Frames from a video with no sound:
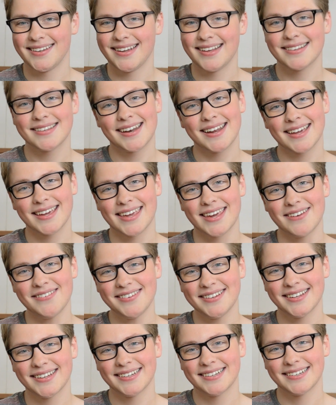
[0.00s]
Isn't it cute?
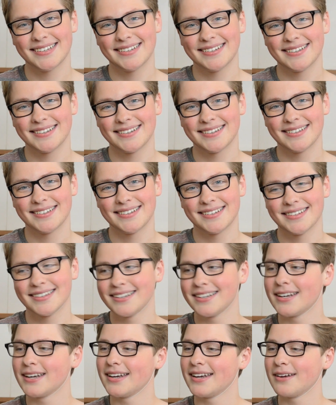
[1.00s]

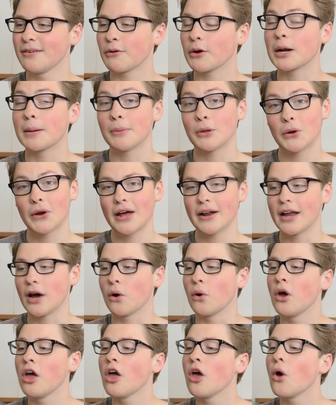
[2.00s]
We're gonna blow it out
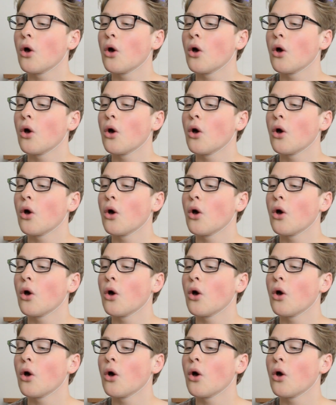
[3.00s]
now.